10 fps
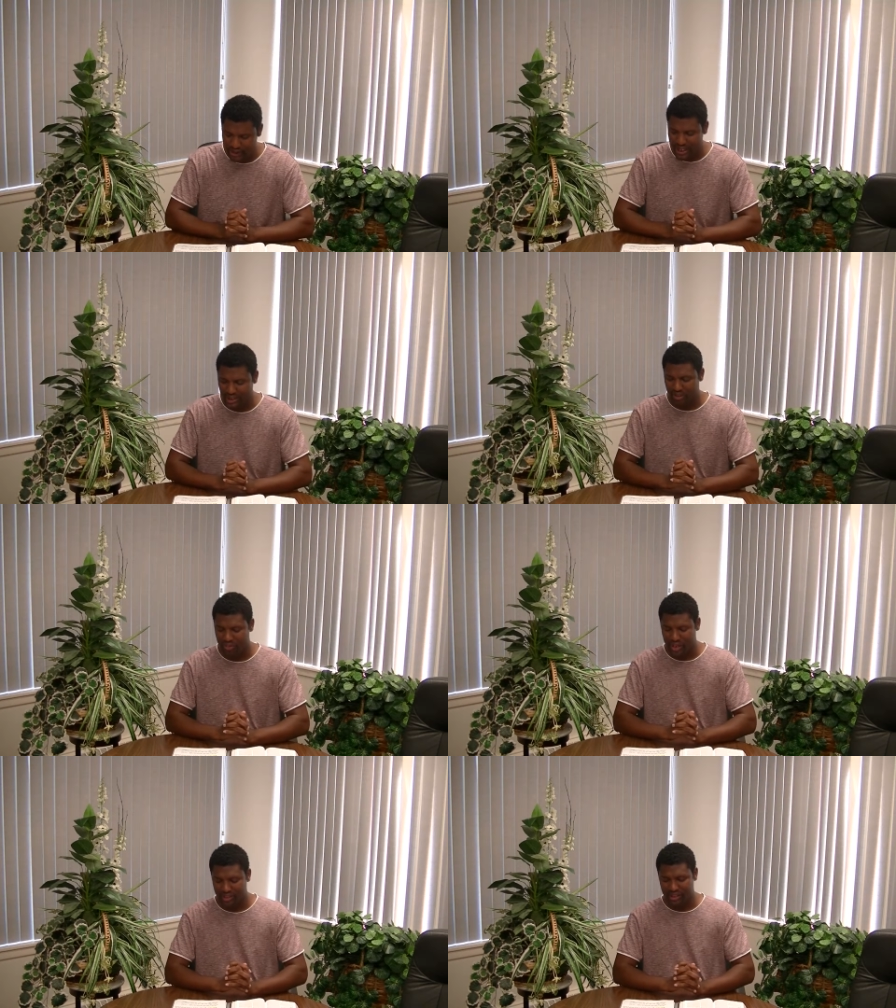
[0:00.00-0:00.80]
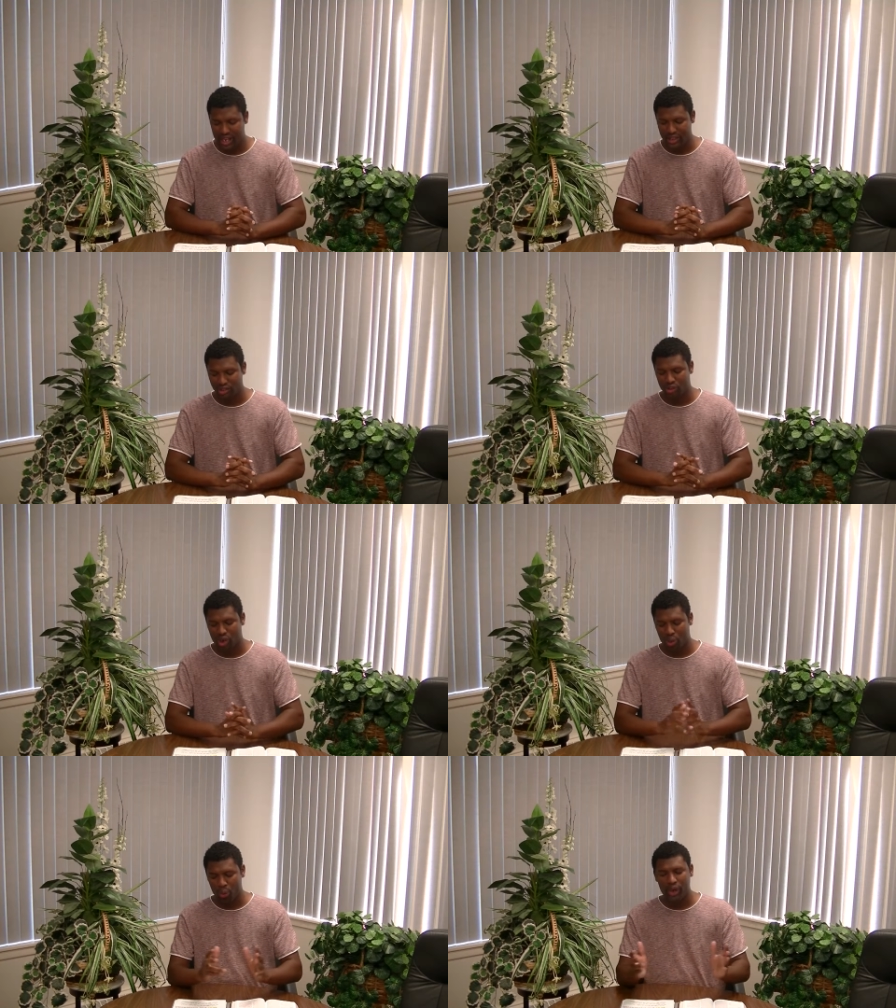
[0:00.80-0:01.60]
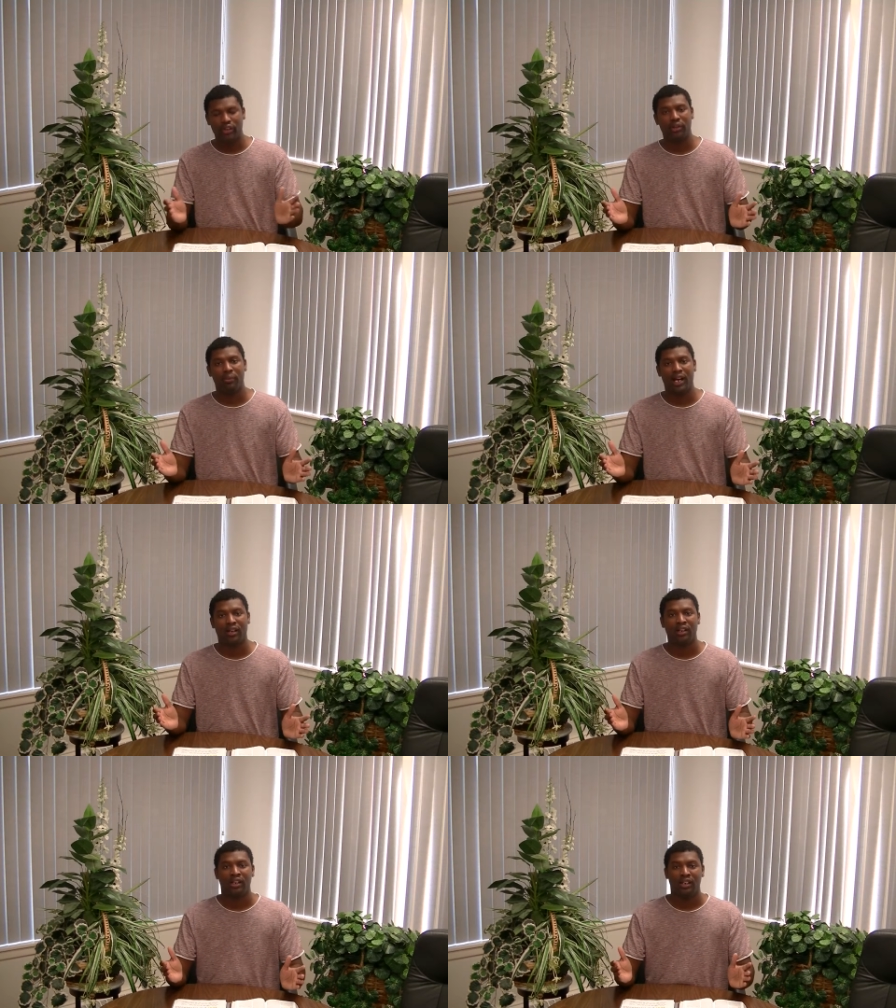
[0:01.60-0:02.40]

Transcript: that the very things you are worried about,